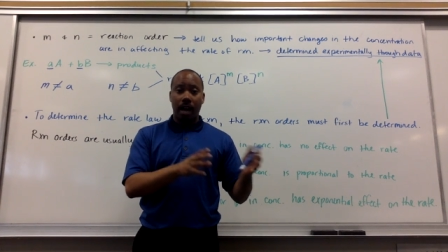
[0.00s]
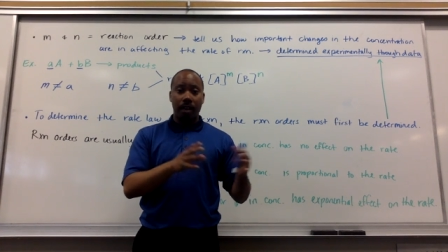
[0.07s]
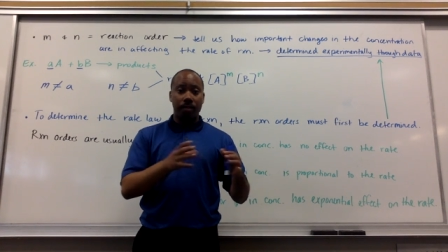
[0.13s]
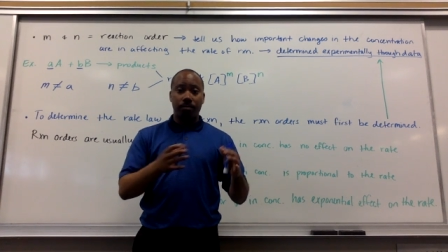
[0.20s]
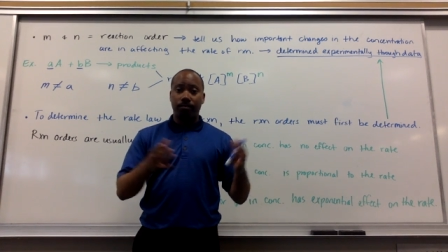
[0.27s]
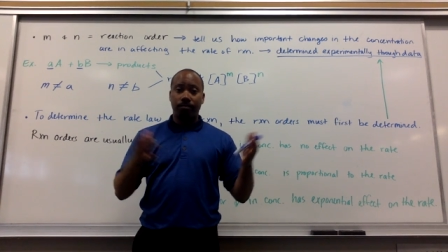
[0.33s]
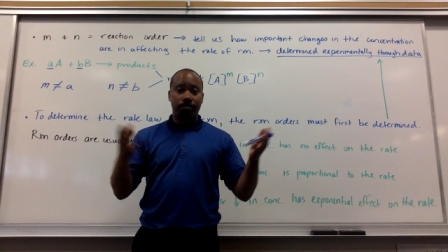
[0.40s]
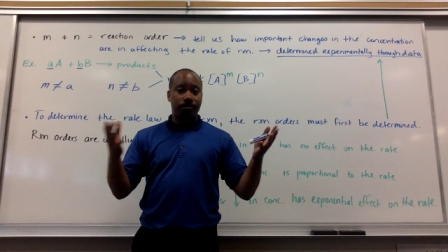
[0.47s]

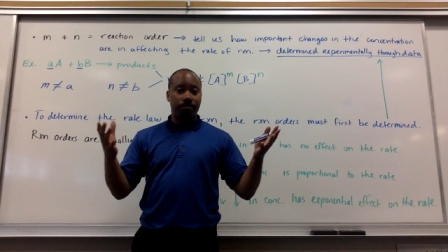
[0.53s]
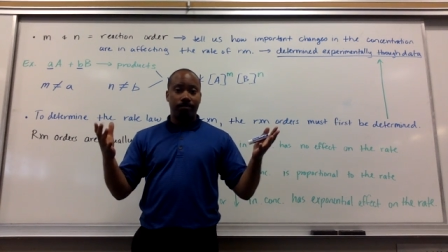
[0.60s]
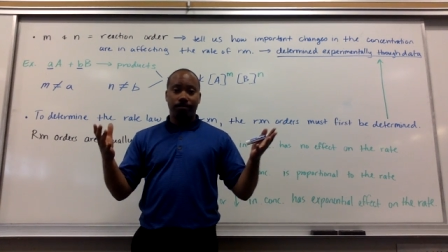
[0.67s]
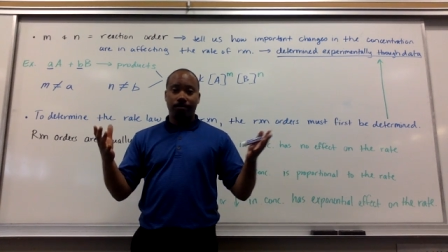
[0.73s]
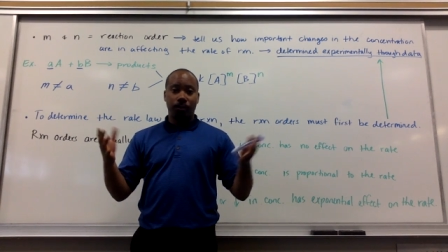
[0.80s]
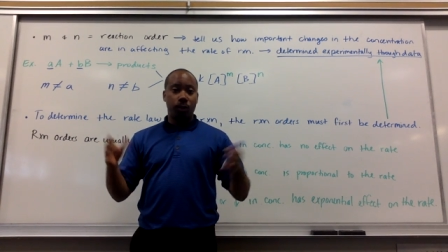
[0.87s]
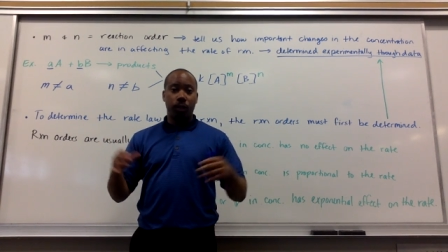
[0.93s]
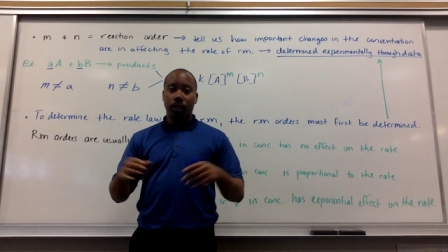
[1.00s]
Uh,
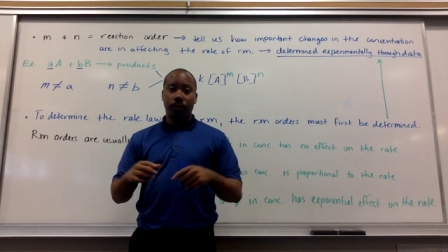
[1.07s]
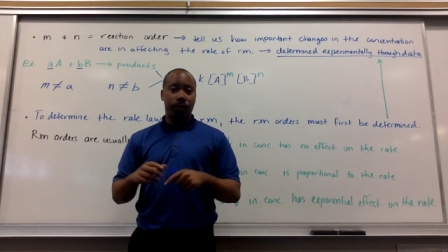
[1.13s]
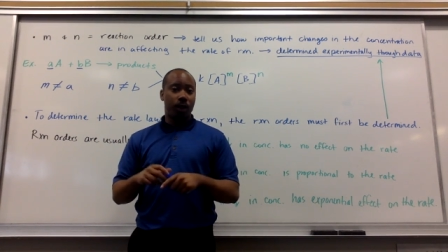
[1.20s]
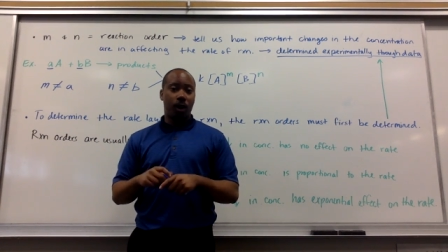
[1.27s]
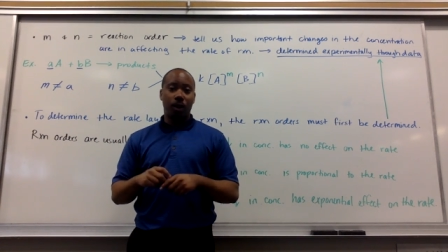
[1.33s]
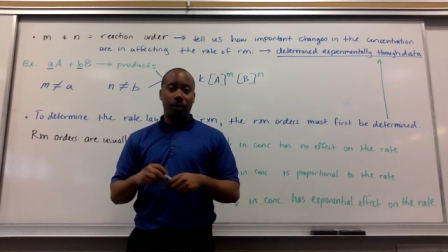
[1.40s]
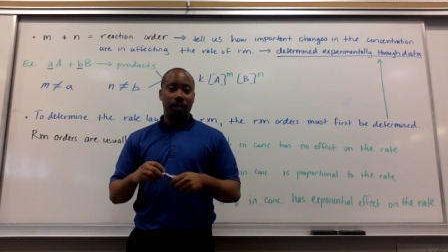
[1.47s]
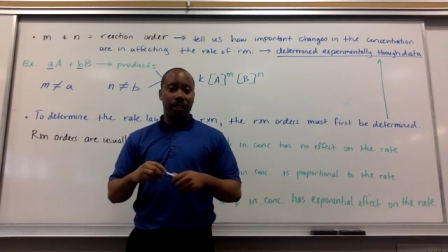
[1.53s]
you could have
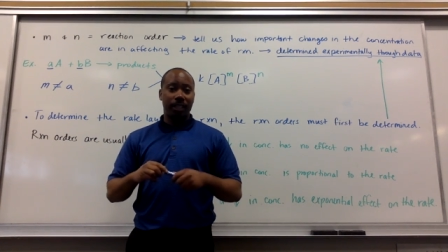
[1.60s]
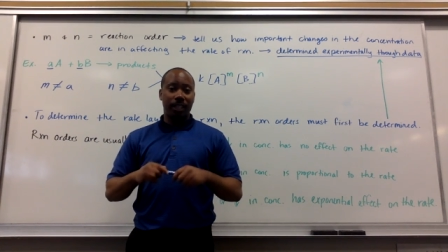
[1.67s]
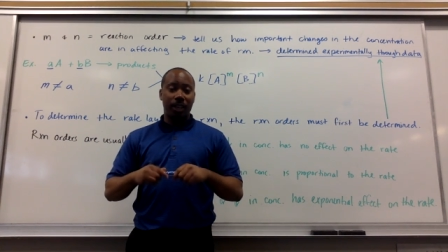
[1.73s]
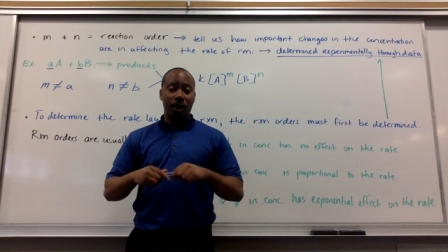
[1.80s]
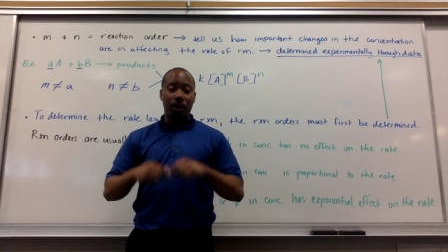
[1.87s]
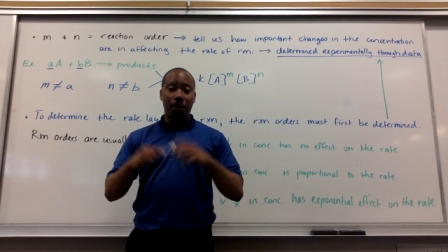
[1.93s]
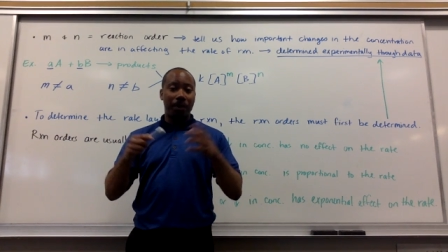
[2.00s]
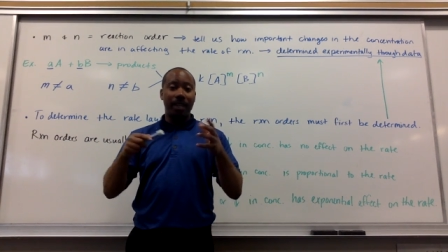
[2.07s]
called it, you
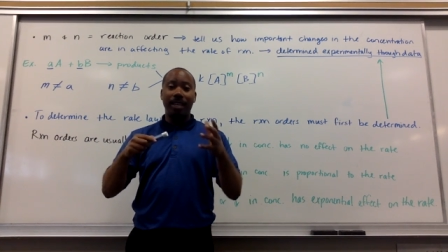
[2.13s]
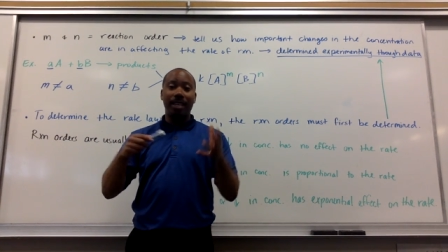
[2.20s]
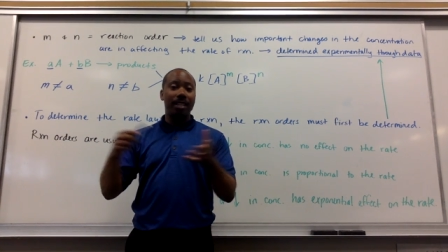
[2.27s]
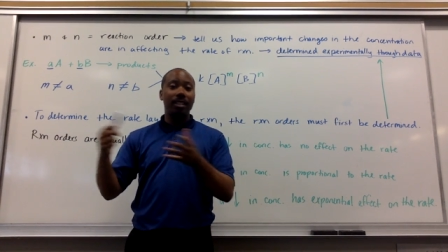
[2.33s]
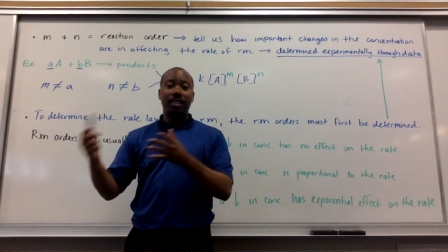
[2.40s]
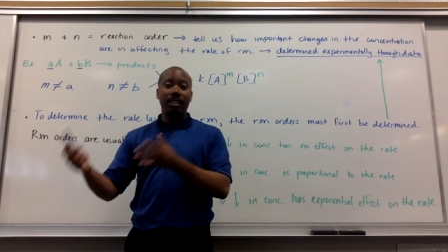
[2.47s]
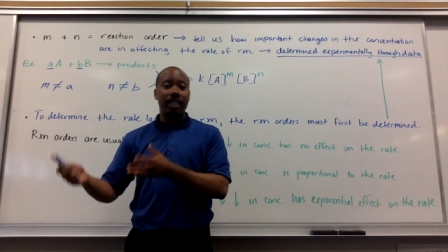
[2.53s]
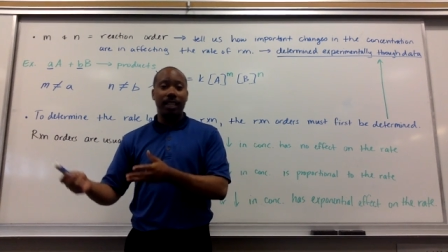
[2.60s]
know, P
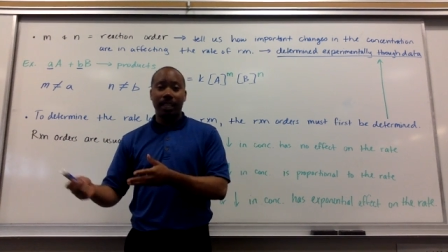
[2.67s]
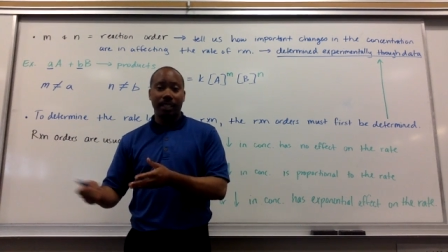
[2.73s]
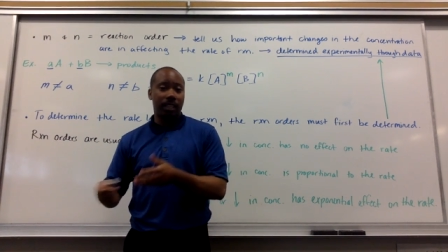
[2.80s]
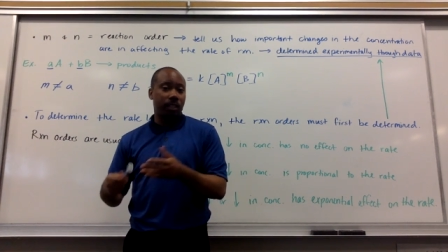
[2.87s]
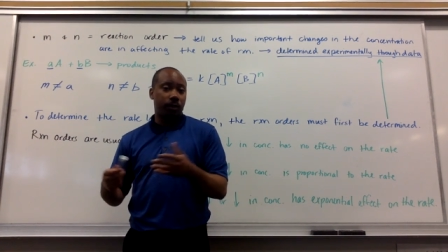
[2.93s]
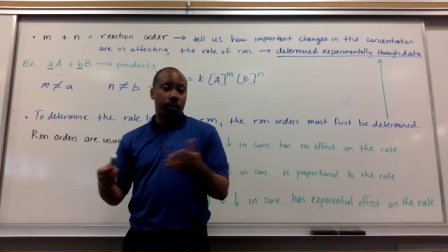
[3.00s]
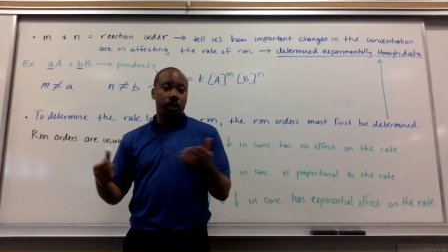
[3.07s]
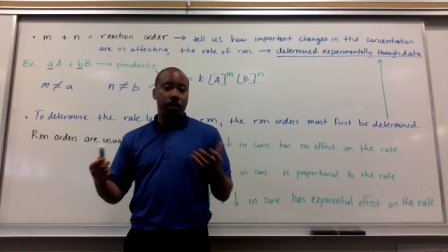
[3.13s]
and Z. It
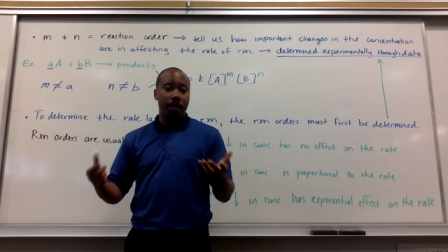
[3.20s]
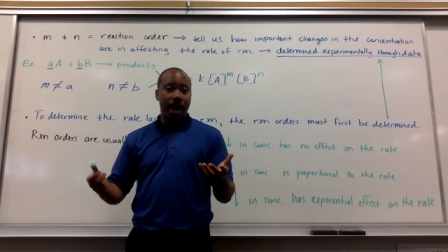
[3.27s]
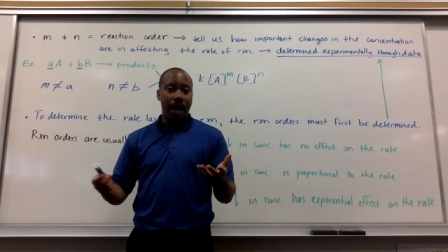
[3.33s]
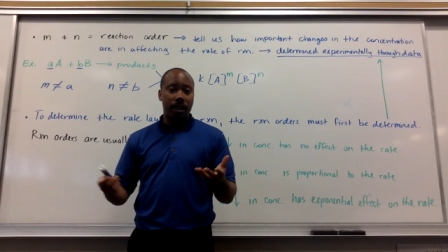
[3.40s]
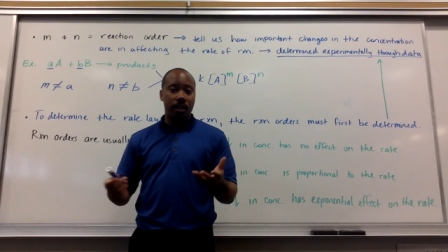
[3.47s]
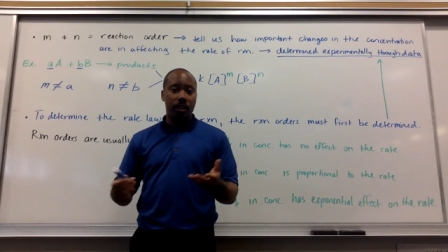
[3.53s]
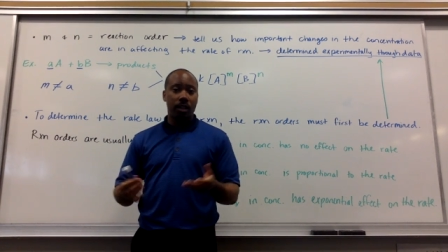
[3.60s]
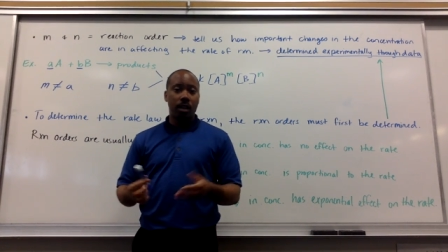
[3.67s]
doesn't really
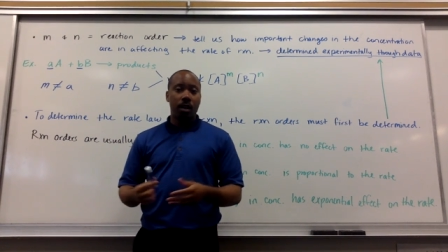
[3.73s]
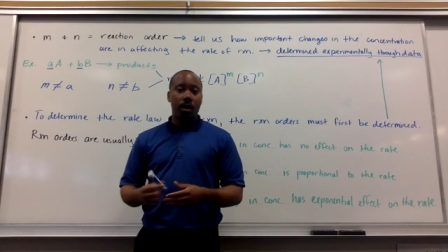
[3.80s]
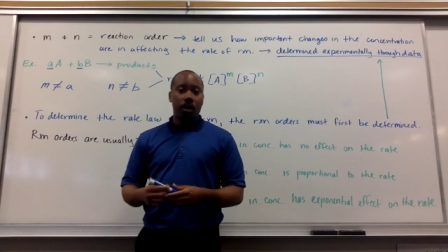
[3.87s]
matter.